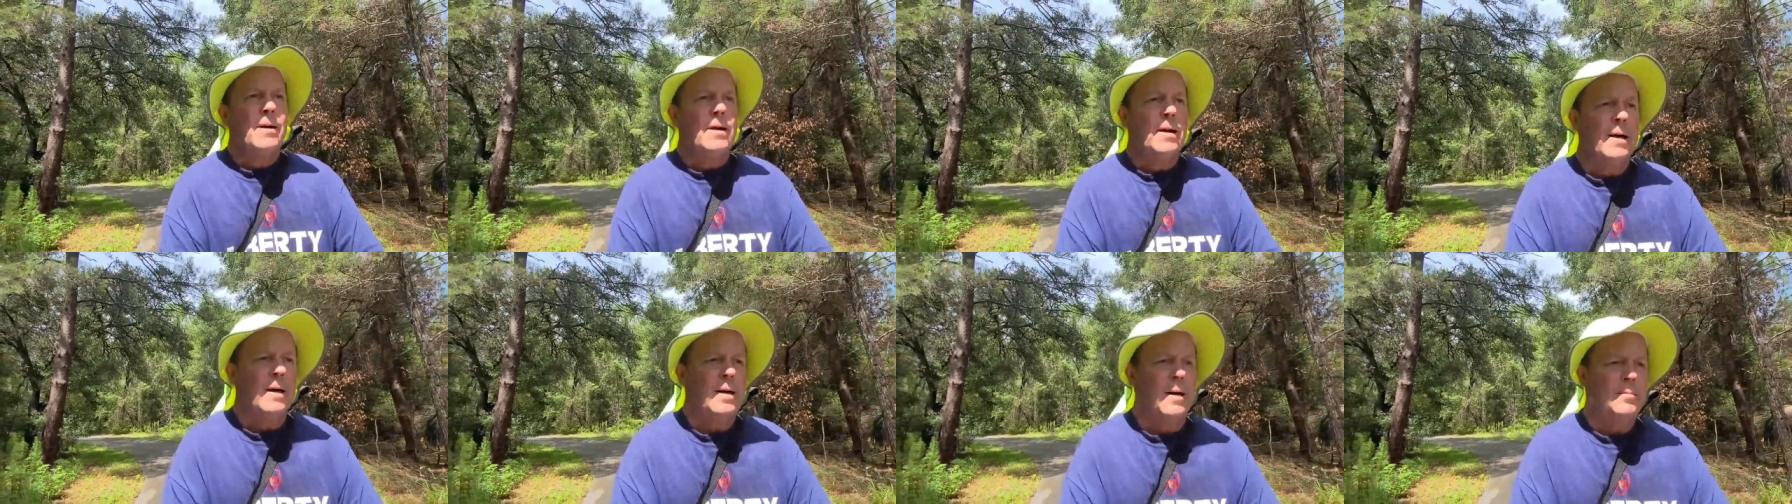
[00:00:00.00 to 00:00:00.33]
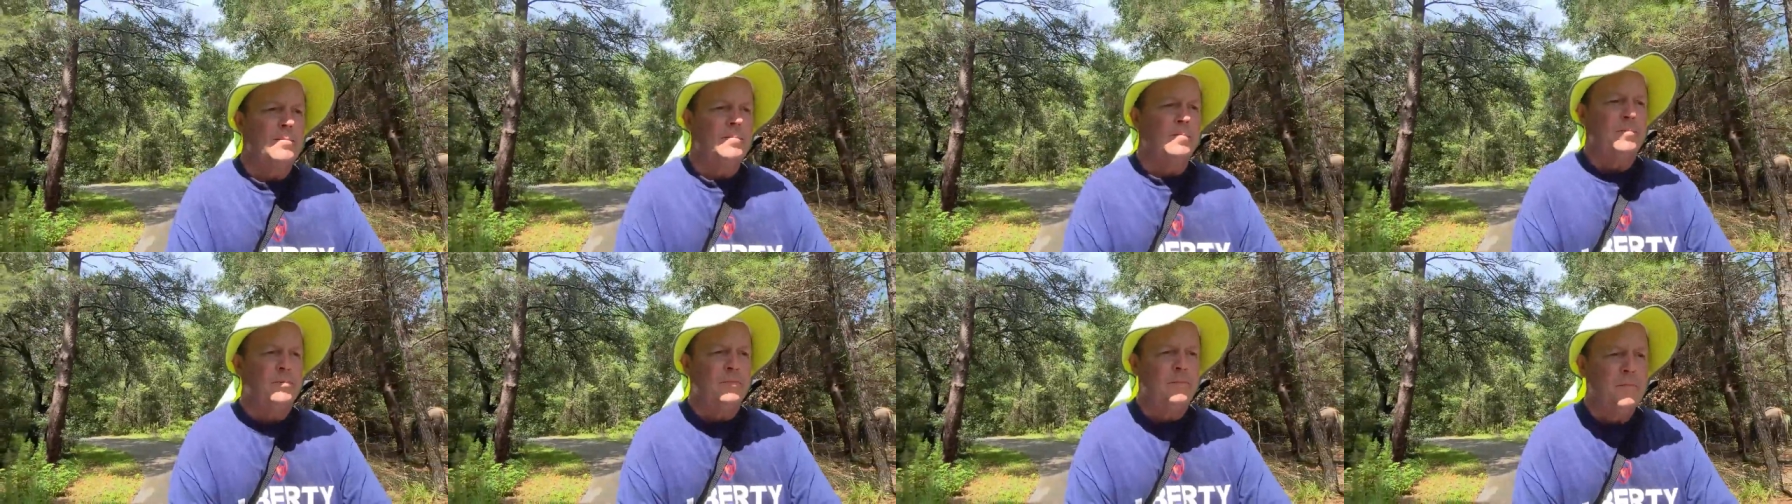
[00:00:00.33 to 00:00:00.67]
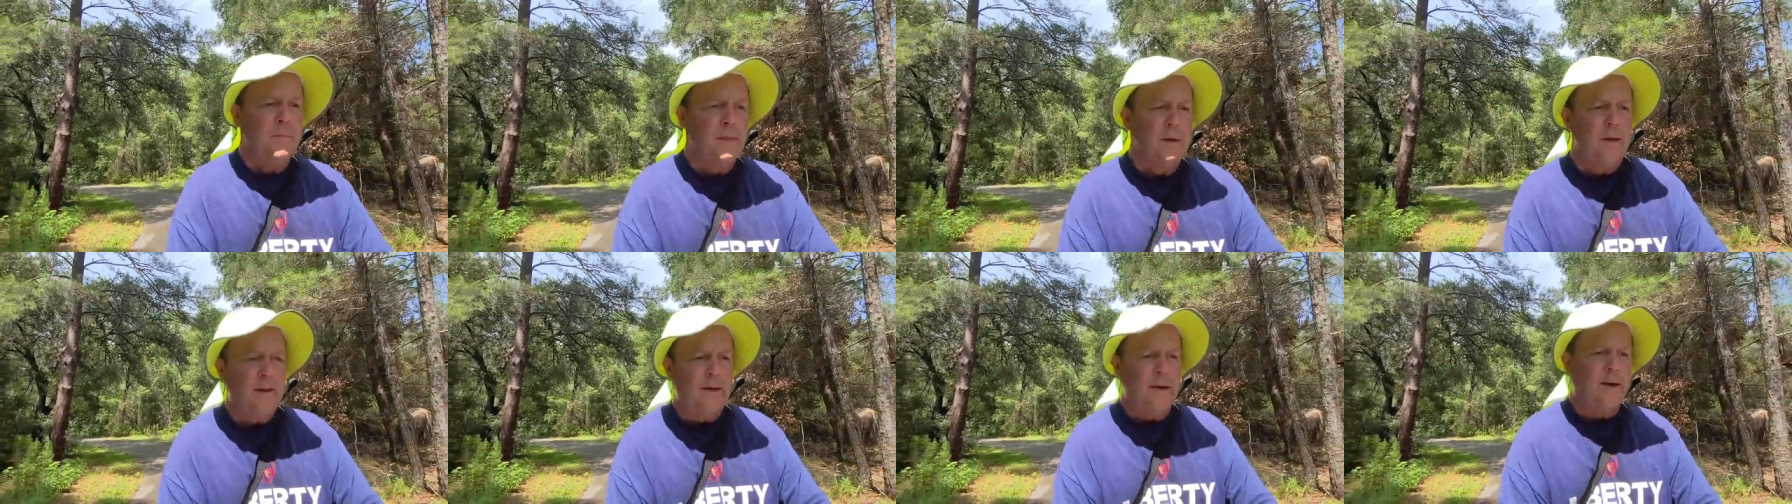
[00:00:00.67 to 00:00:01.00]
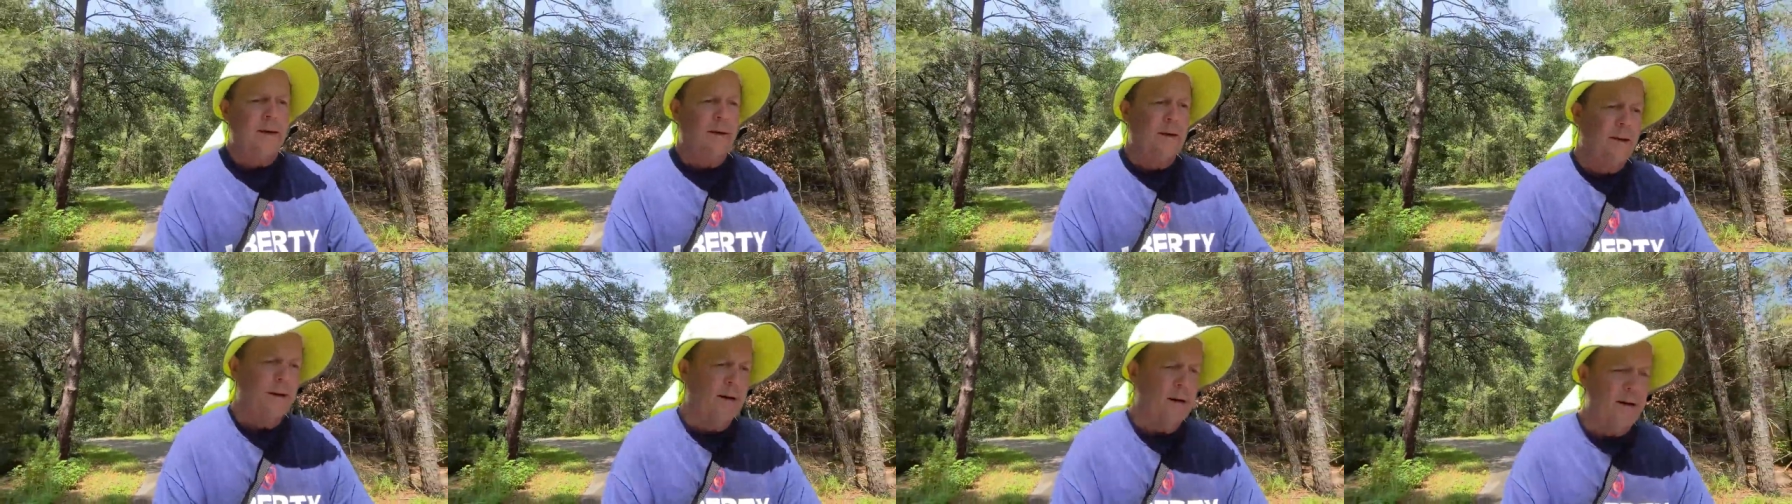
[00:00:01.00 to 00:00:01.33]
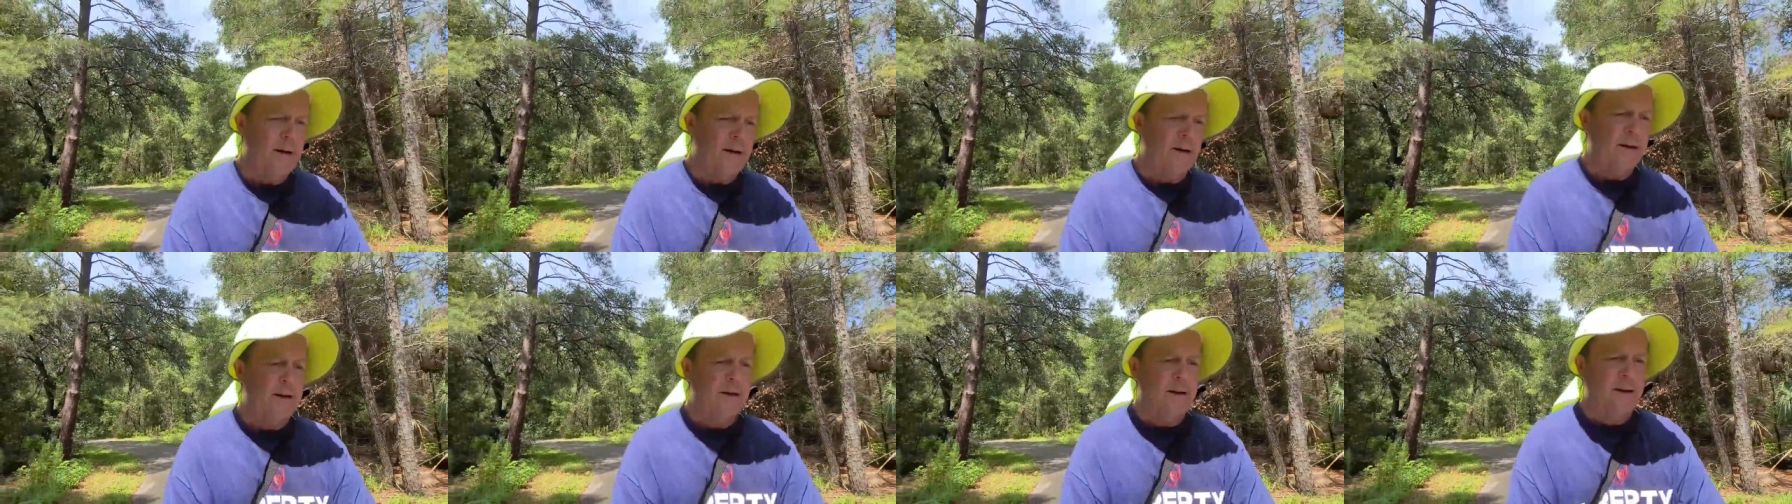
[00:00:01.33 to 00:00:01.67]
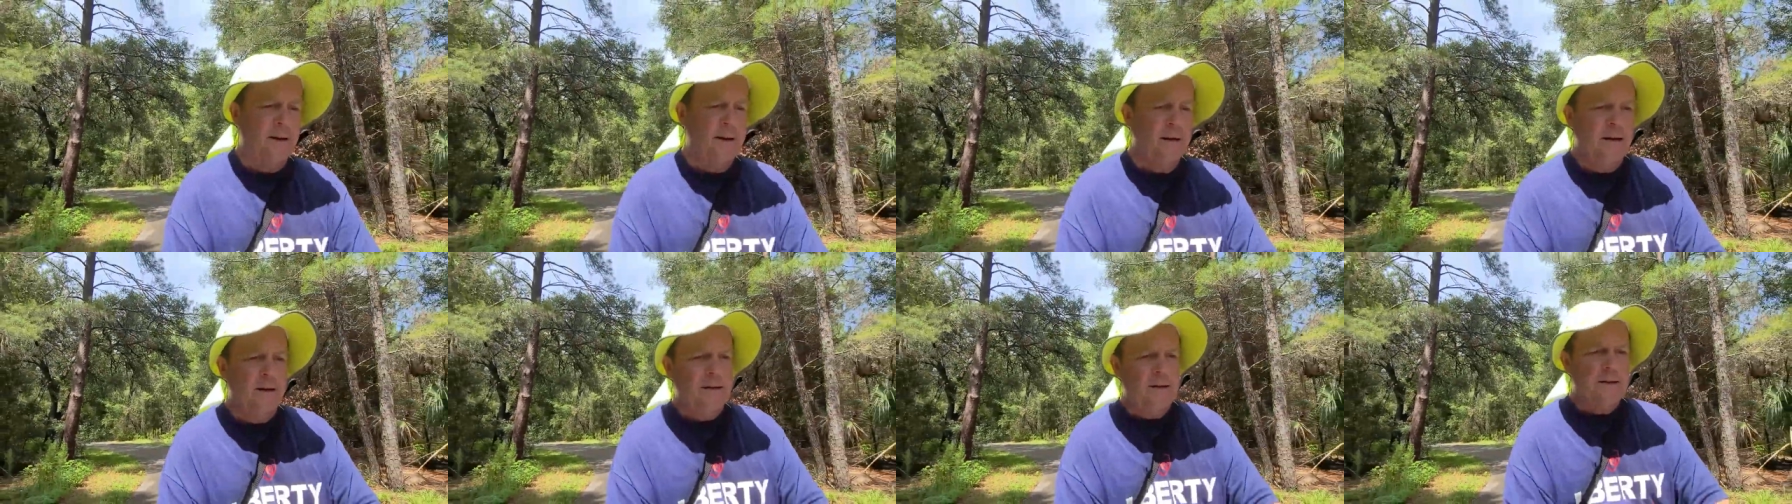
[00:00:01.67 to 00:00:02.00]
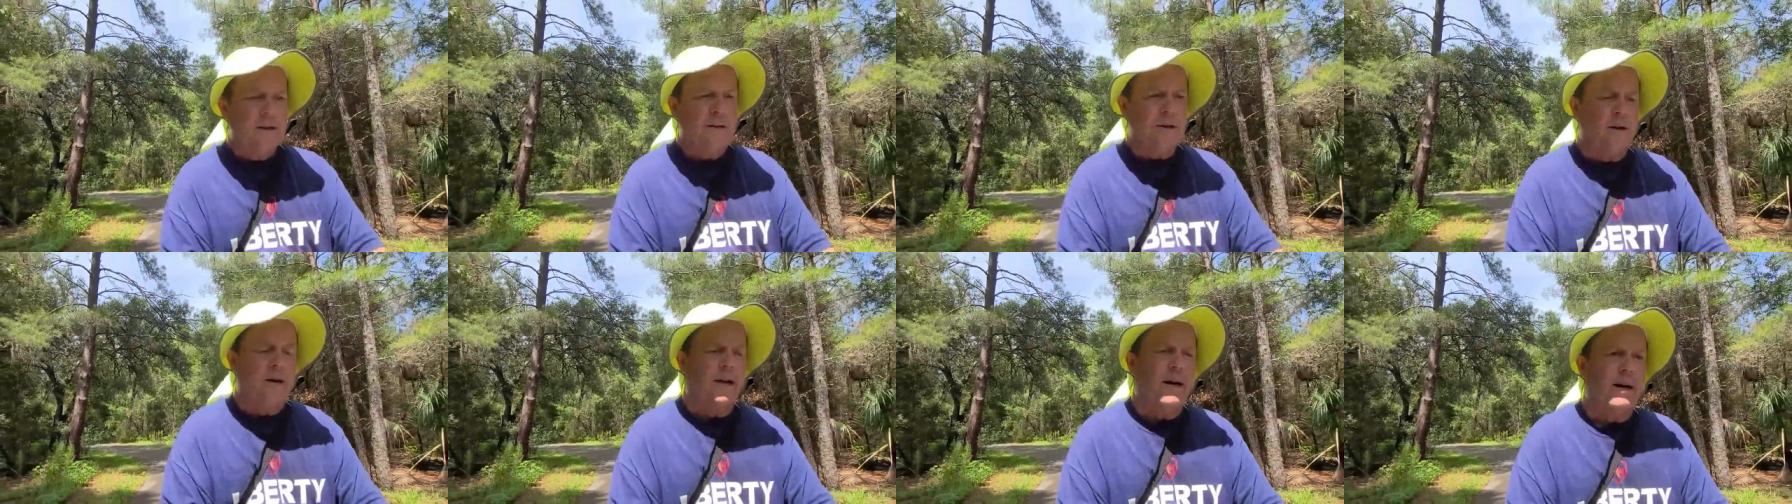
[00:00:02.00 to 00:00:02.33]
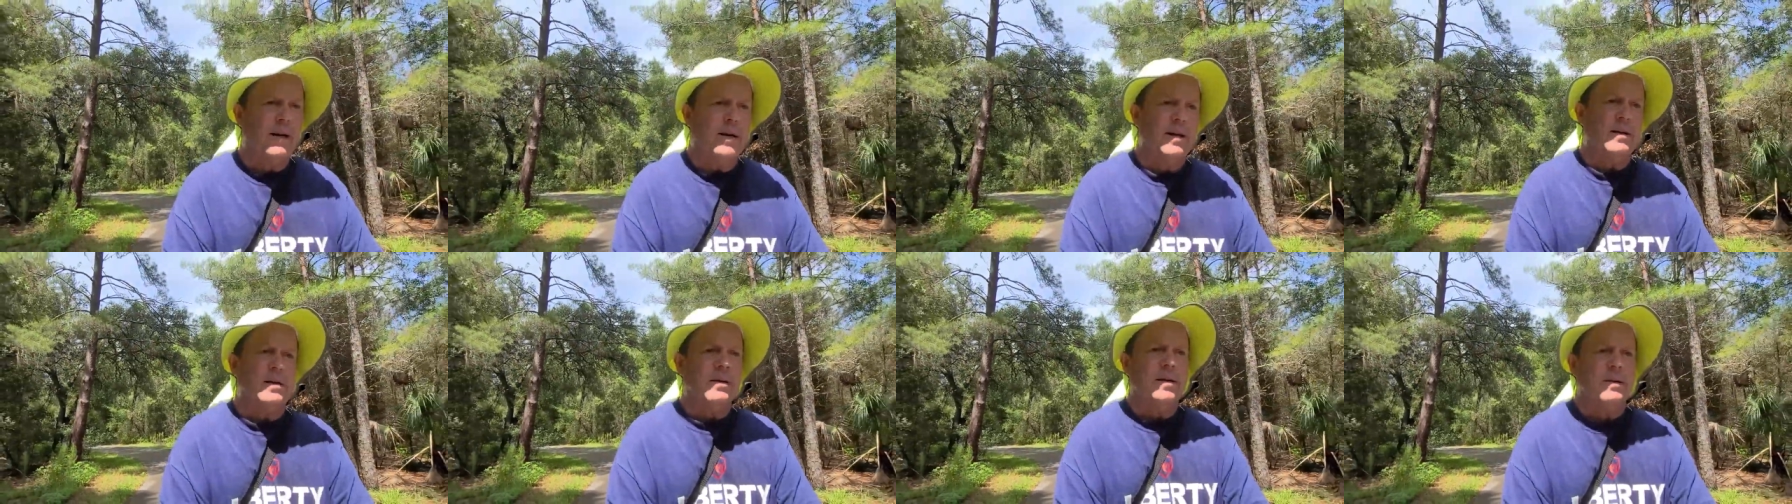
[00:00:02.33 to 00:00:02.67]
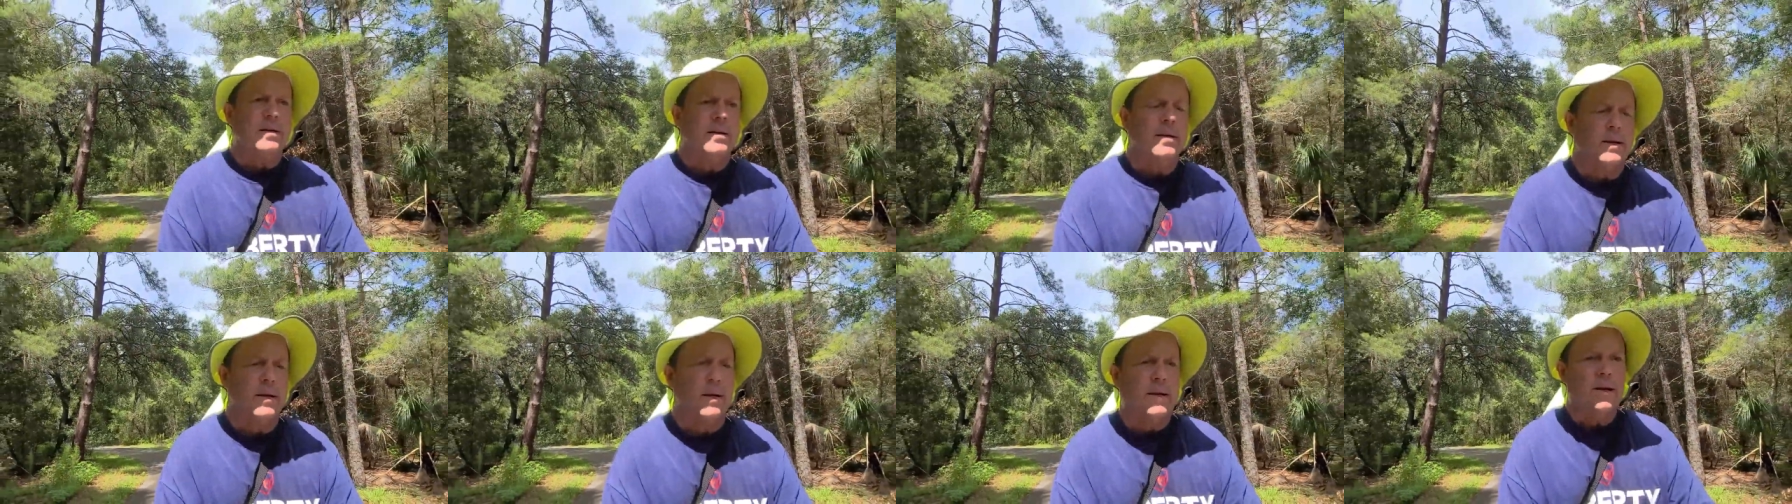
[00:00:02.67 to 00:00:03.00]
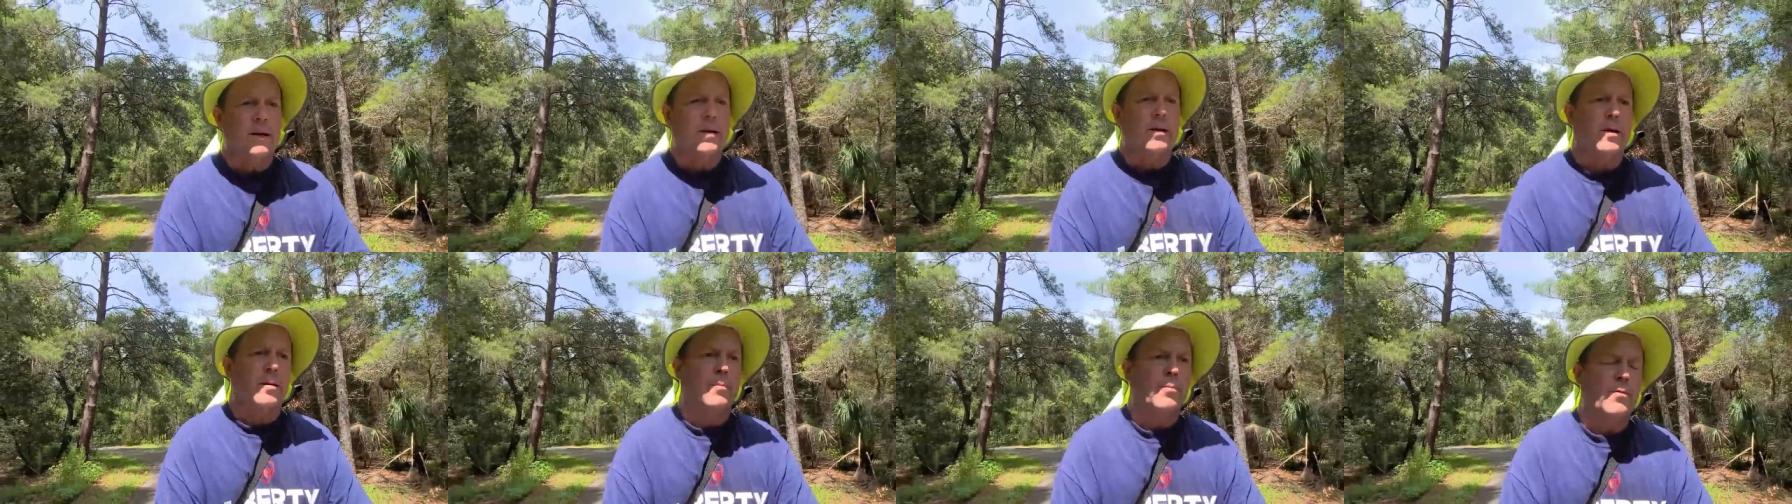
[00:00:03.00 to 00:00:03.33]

um, and uh, so I got to get that taken care